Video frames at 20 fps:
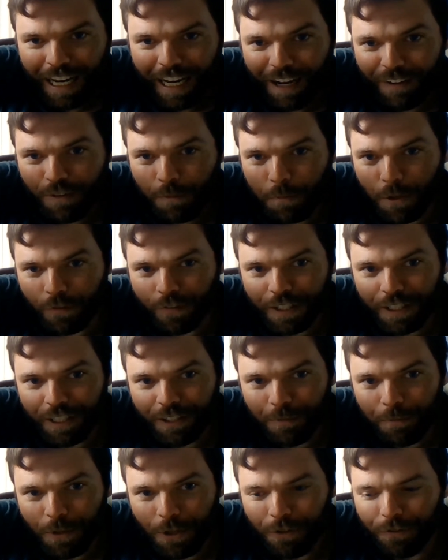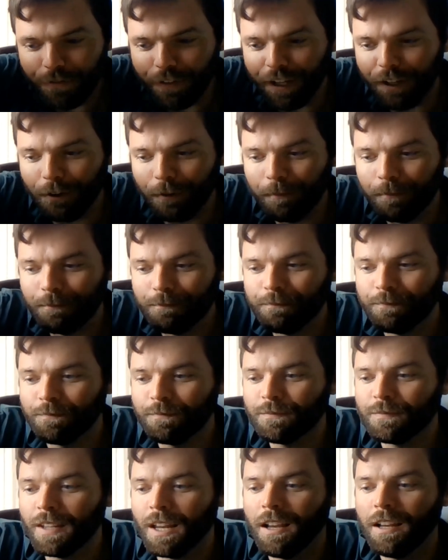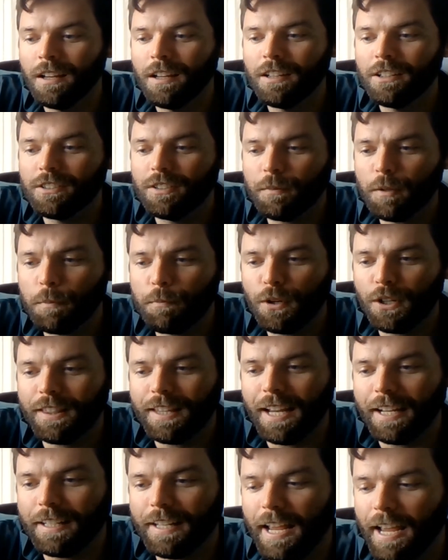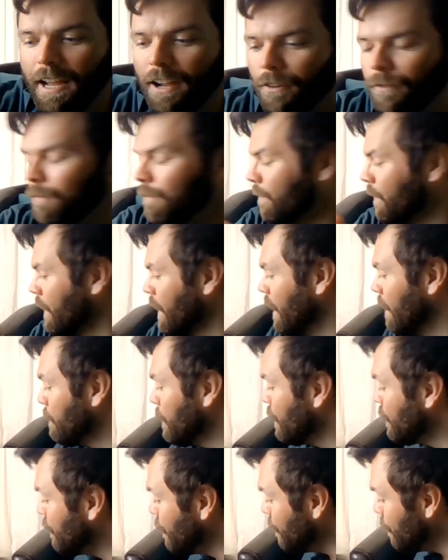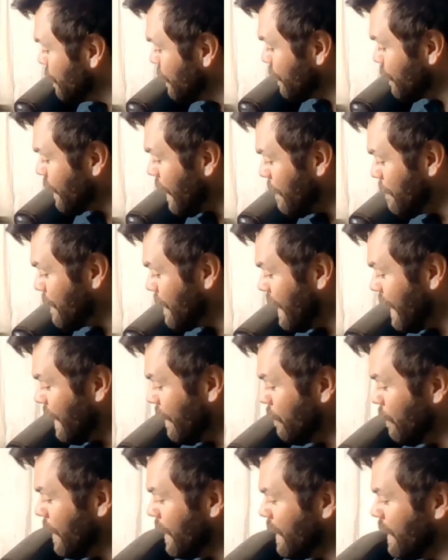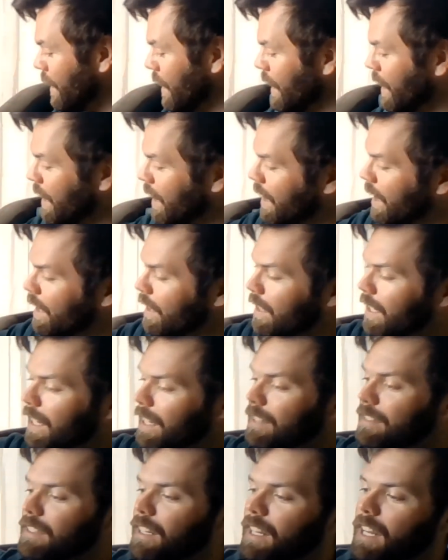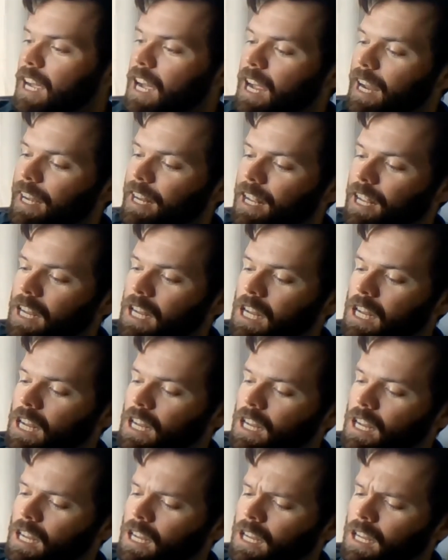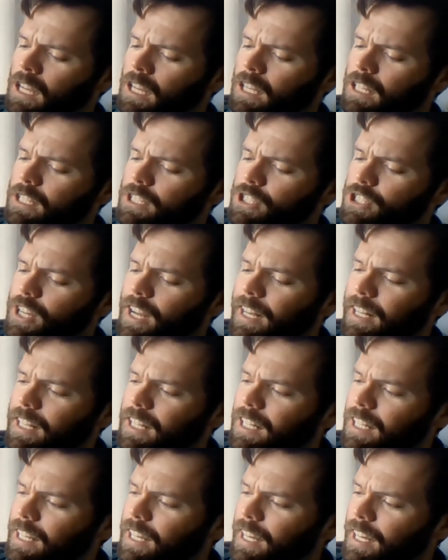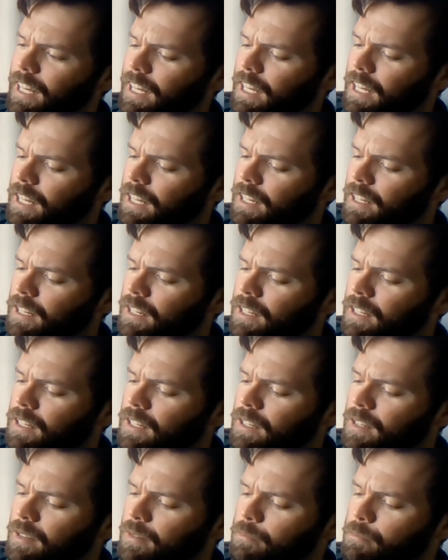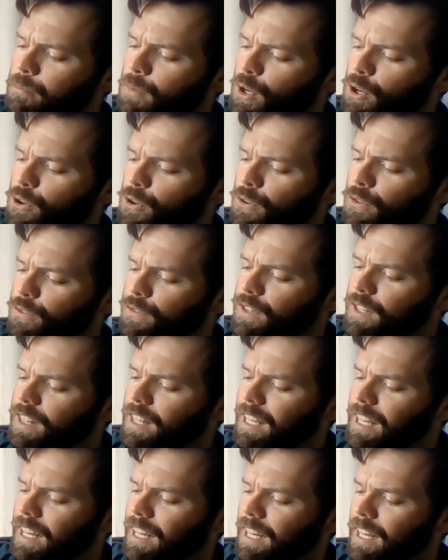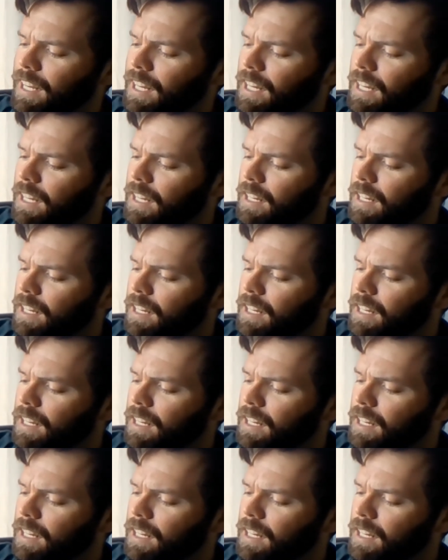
I have the perfect little bird feeder. I'm going to put that down. I'm going to do the same thing with this. I kind of gently moved the